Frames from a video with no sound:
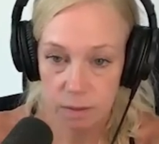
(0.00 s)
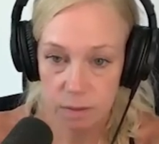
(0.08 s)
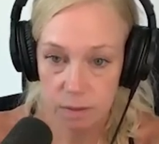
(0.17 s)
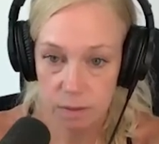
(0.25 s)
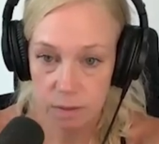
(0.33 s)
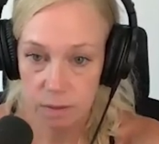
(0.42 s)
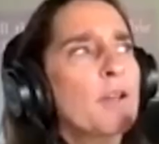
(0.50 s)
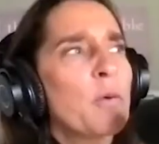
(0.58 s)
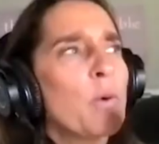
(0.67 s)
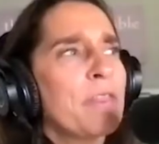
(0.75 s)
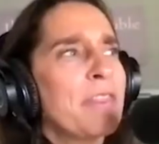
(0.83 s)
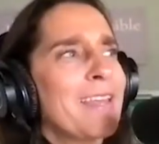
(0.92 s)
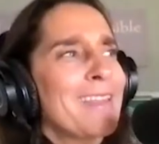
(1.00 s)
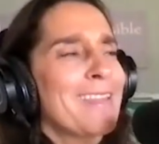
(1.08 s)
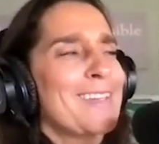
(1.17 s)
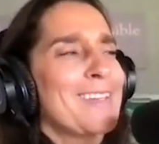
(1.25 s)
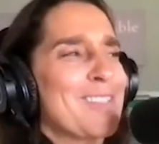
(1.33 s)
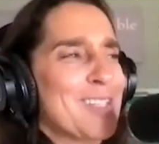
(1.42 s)
Karen, one thing that
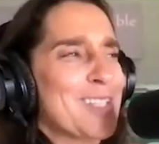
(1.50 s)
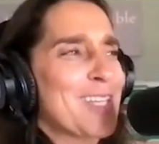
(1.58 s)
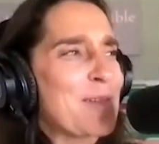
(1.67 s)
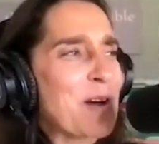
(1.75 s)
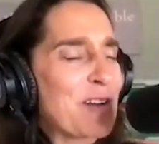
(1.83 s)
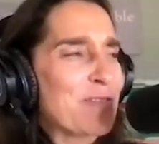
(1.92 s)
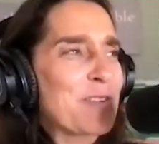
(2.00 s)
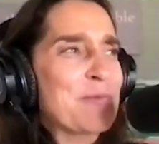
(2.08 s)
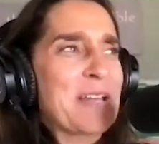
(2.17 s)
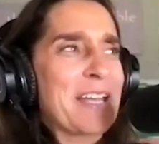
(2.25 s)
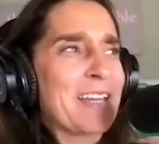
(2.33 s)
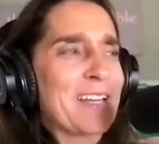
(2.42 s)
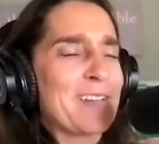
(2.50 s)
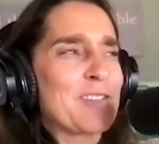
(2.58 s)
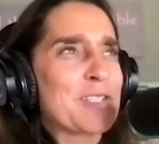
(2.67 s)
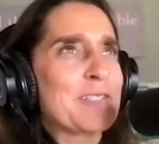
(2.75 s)
just came up for me, and I just